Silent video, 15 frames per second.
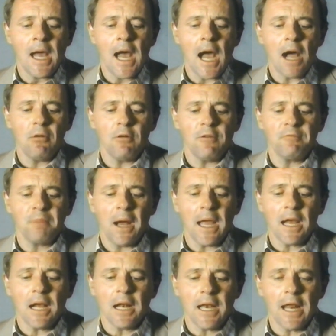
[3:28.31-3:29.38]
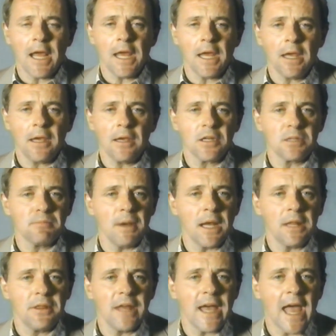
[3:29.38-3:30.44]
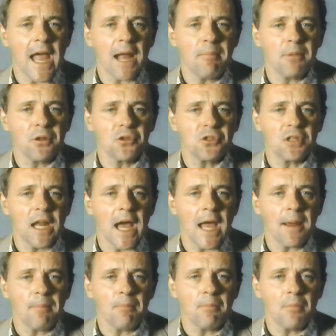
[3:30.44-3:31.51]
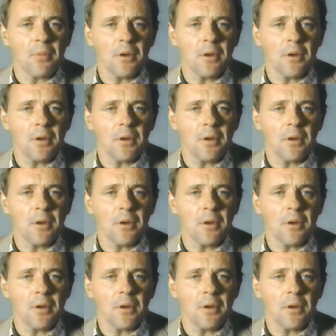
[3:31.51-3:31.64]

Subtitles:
how of my clay is made the hangman's lime.